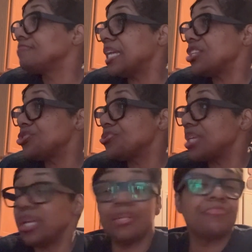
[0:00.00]
I sure
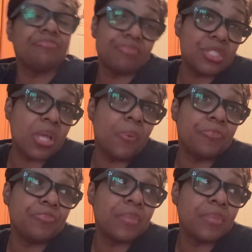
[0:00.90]
did. So